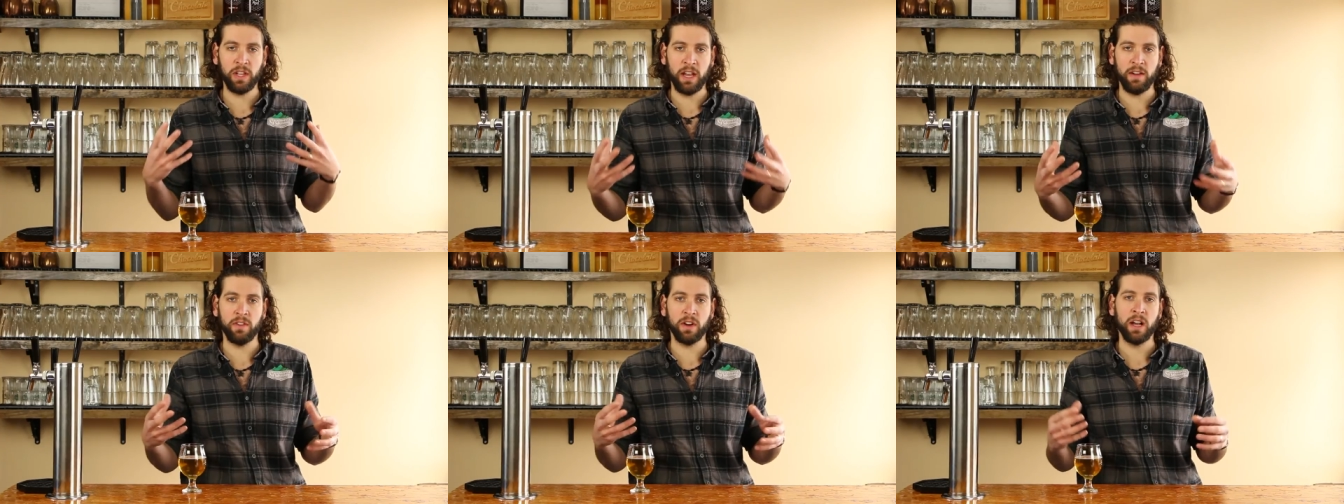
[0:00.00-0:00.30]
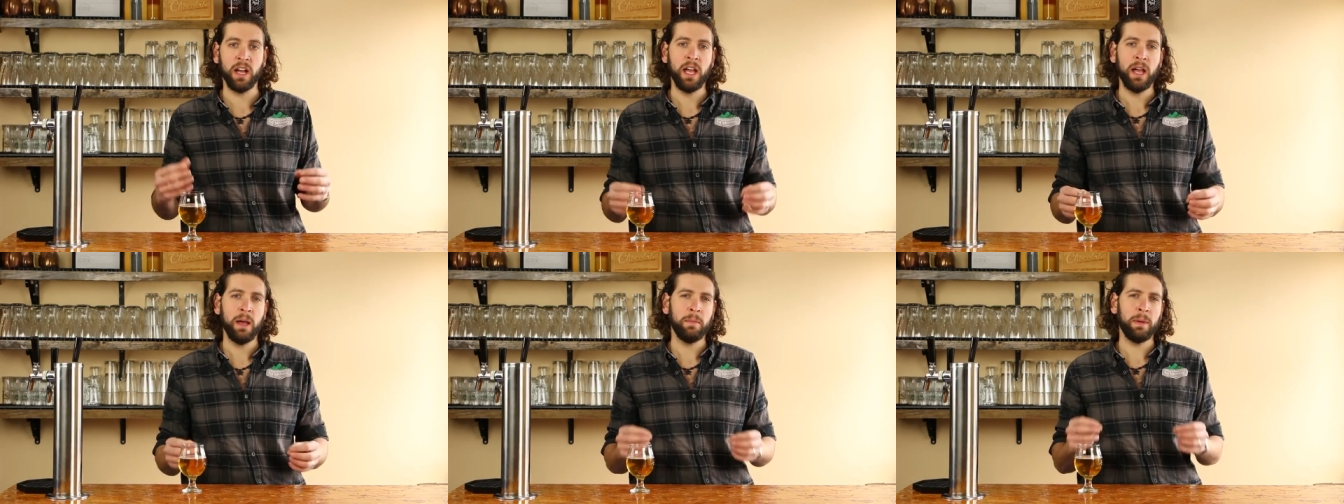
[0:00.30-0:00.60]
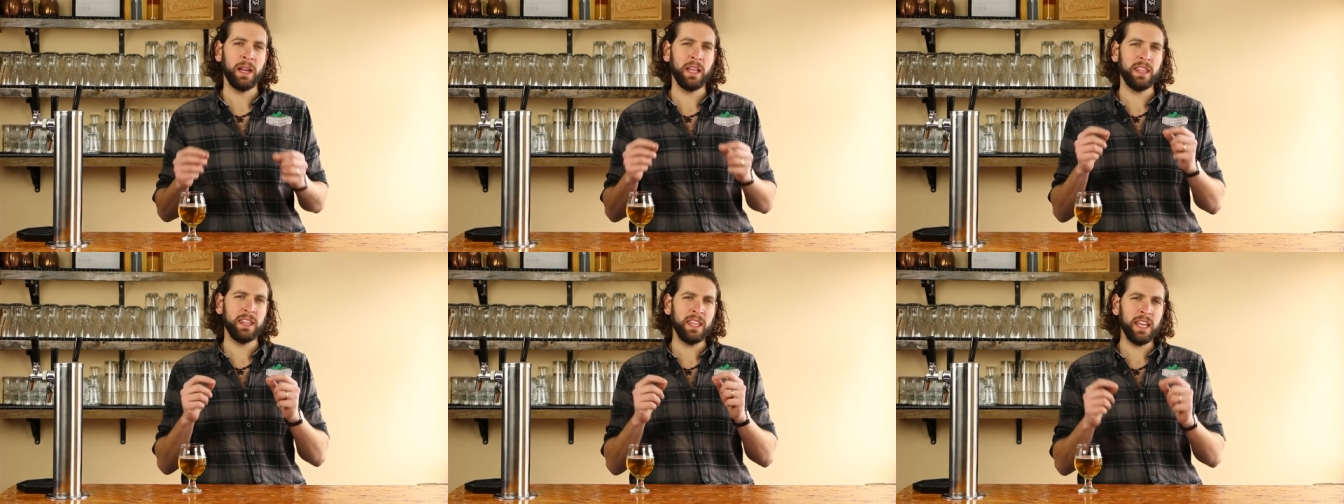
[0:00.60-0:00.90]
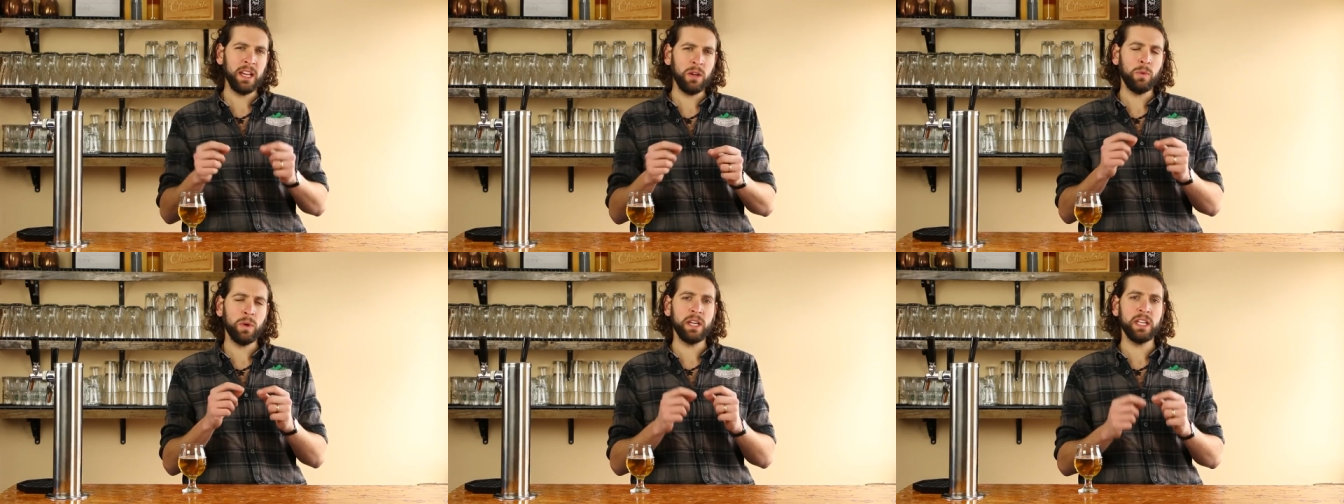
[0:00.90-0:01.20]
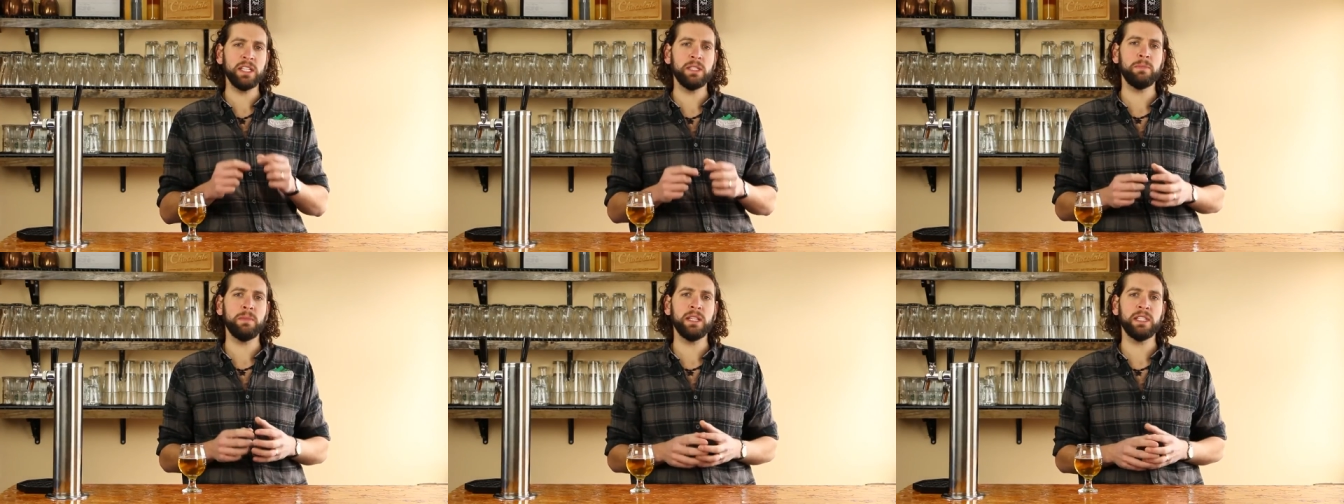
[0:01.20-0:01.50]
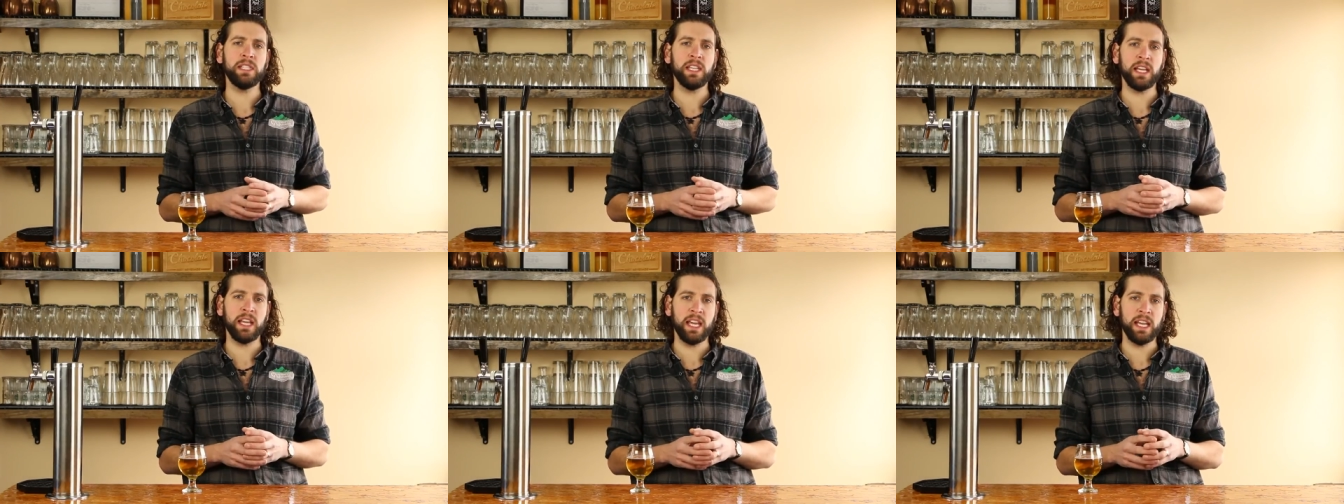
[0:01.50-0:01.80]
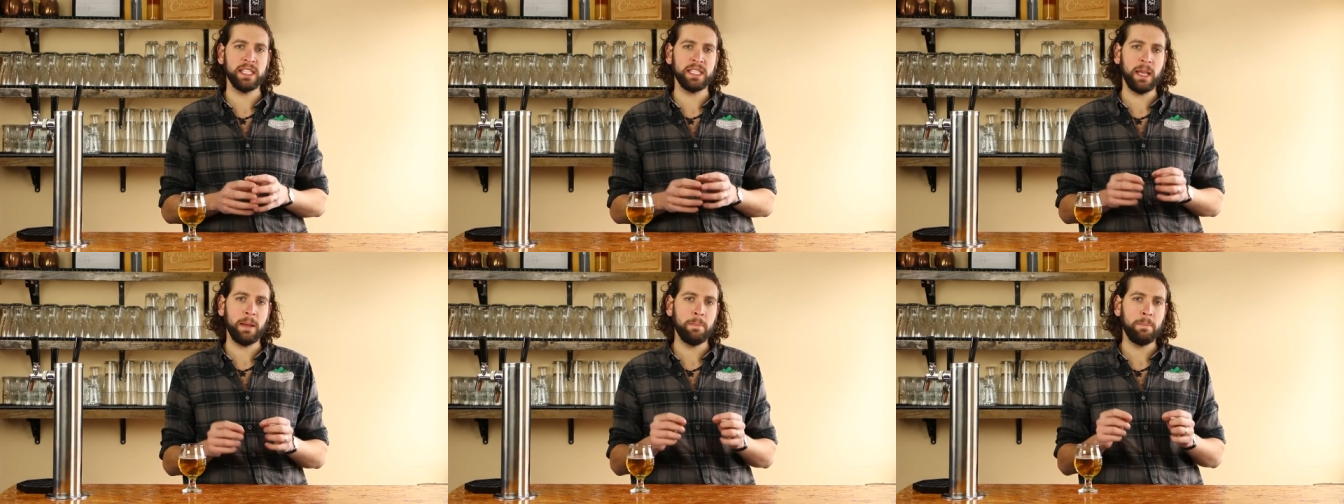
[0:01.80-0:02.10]
flavor. But I think what he's missing
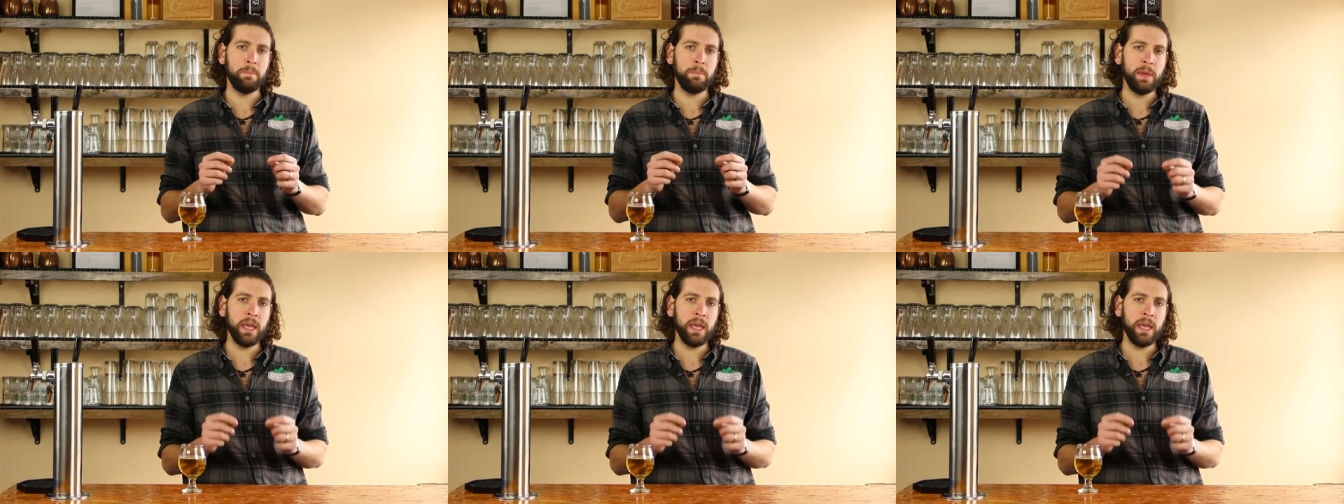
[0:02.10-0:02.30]
is a